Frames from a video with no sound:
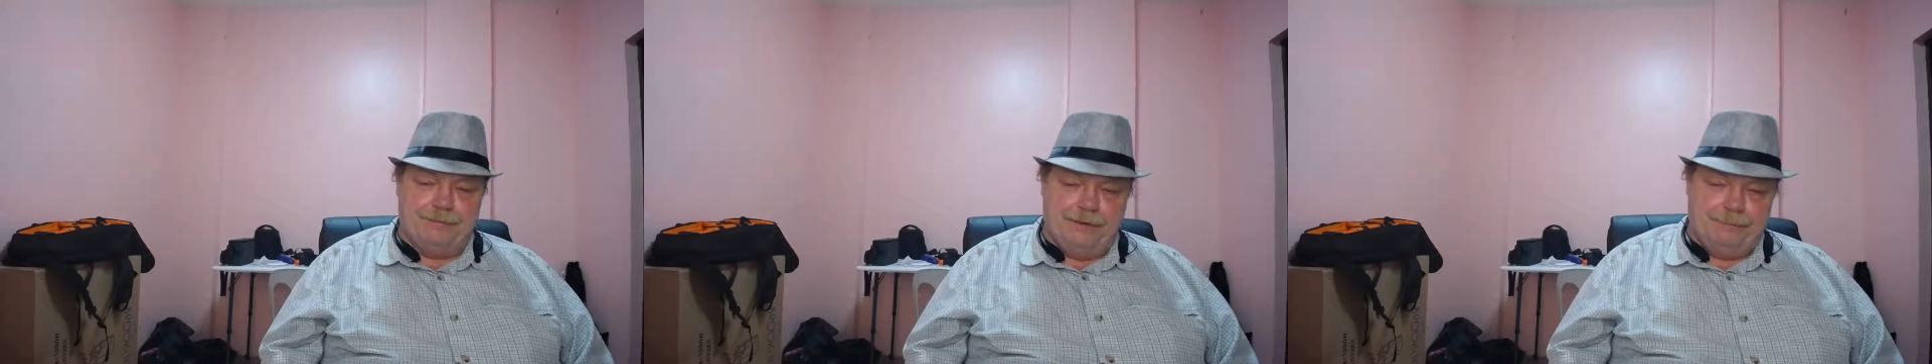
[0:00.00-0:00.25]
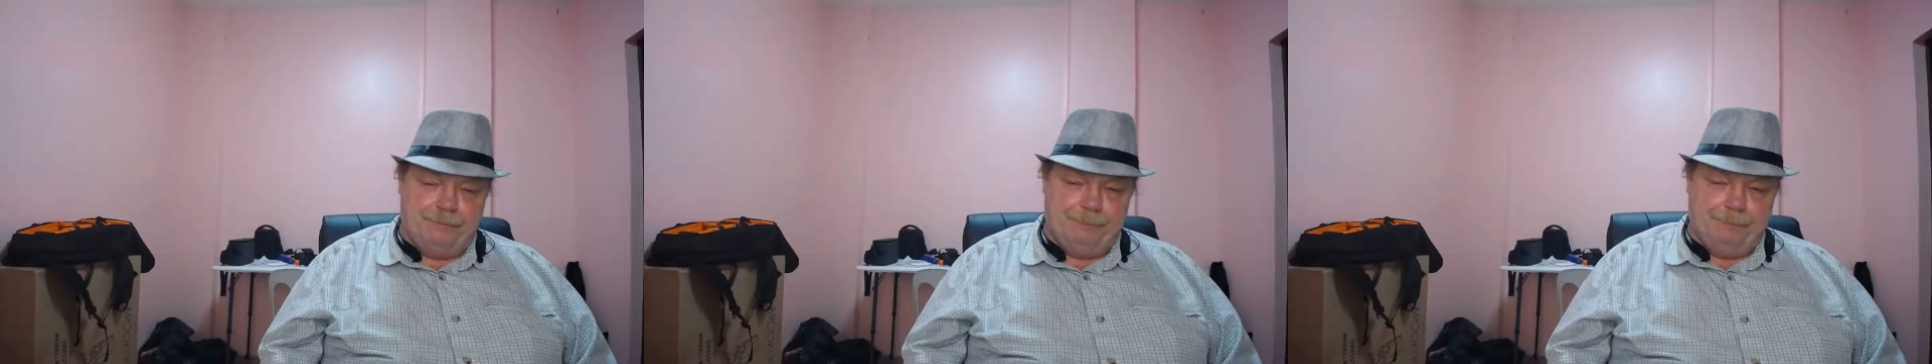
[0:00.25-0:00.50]

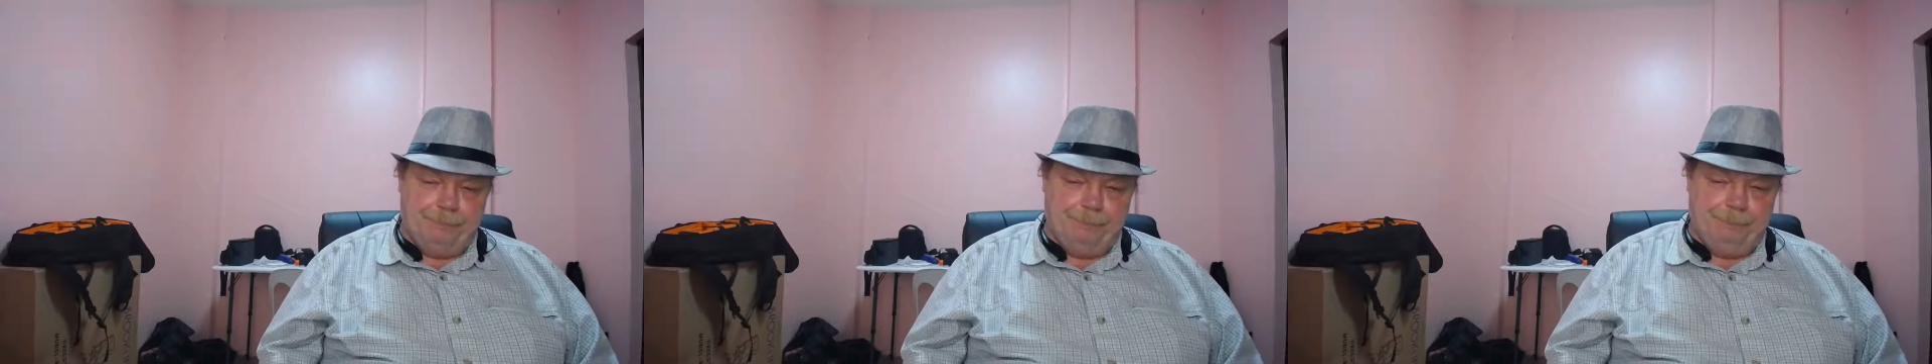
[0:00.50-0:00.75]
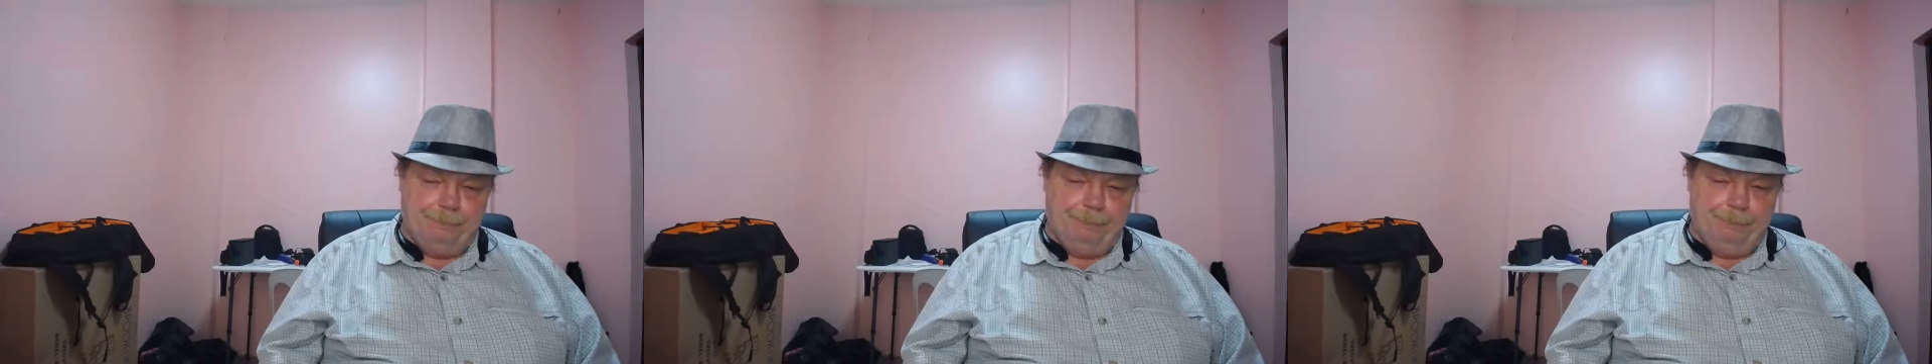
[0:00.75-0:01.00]
from
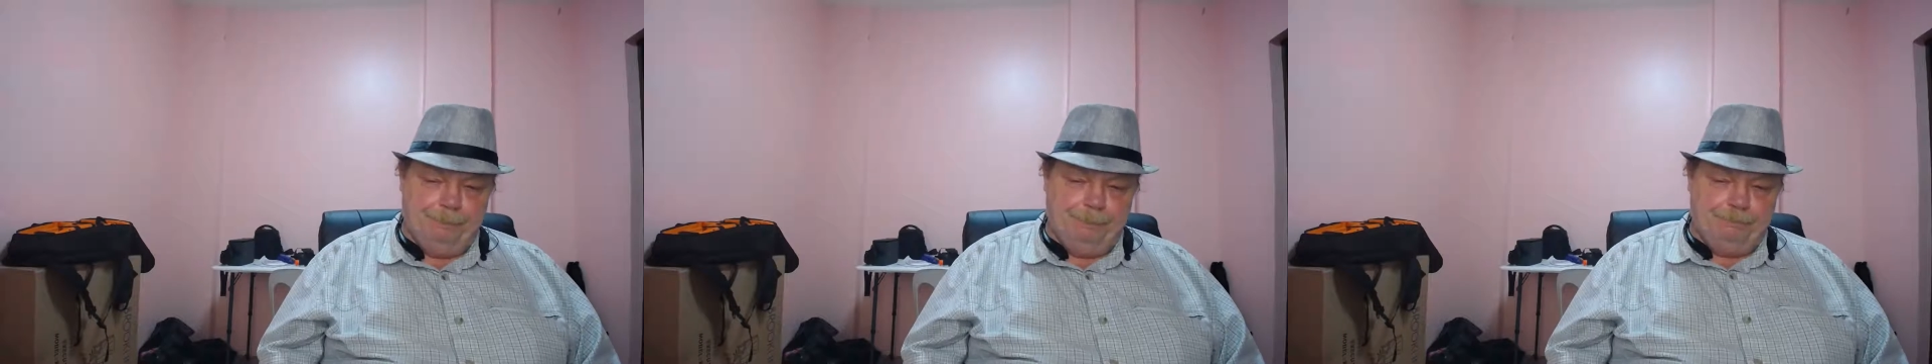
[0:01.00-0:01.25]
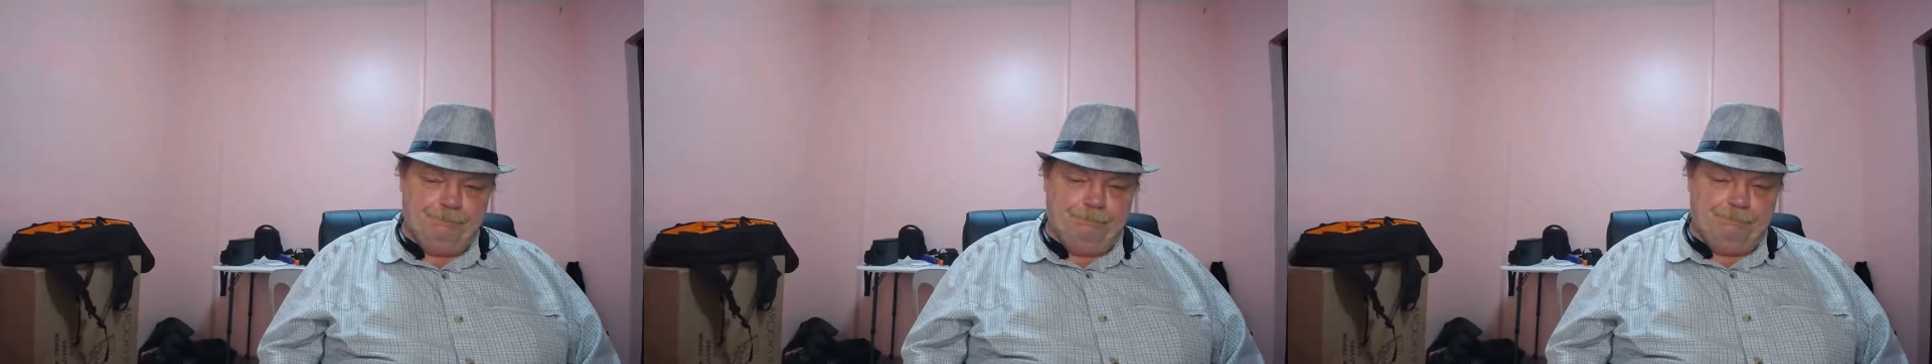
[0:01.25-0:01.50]

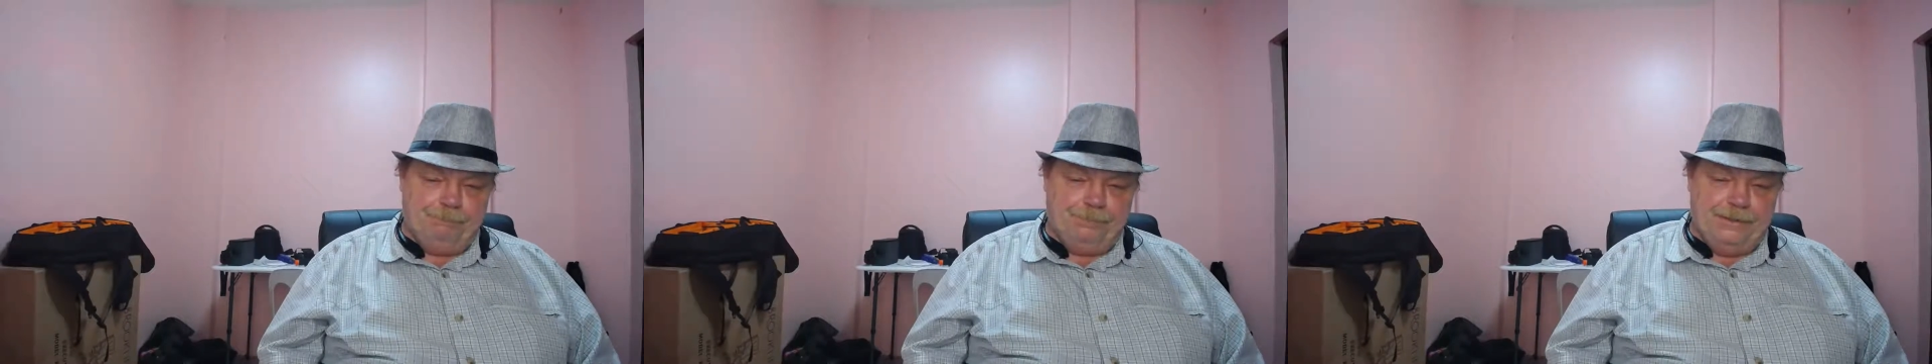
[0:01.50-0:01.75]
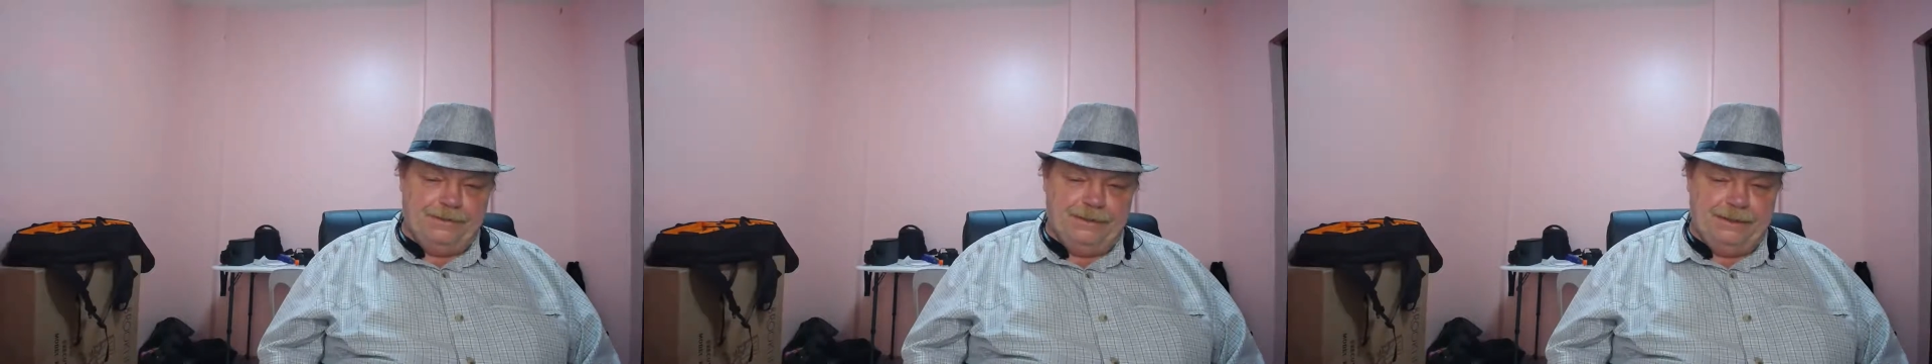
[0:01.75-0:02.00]

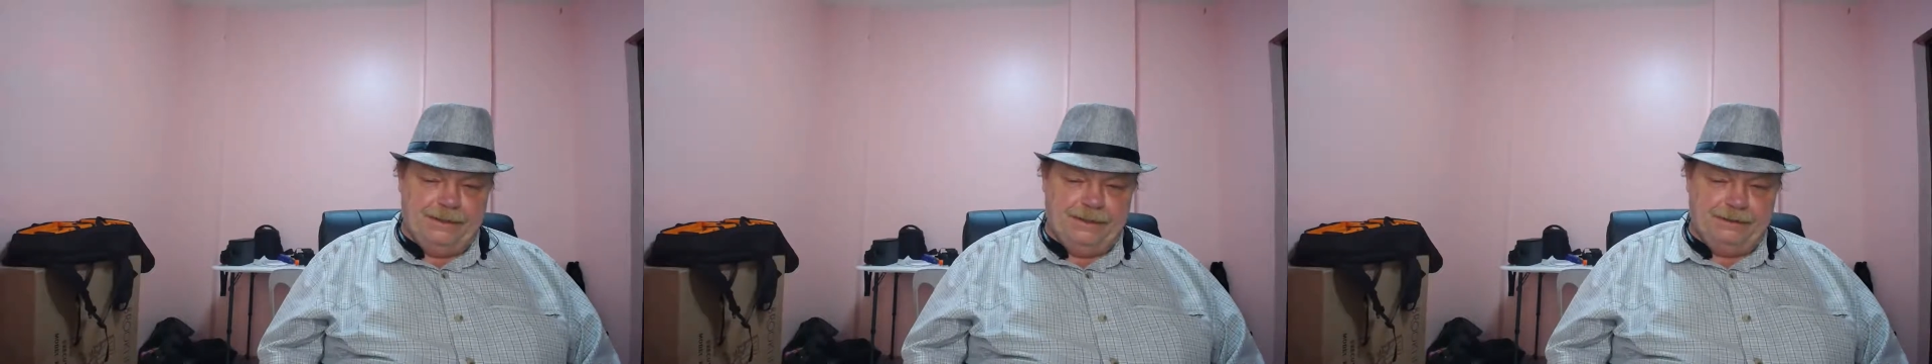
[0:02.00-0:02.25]
the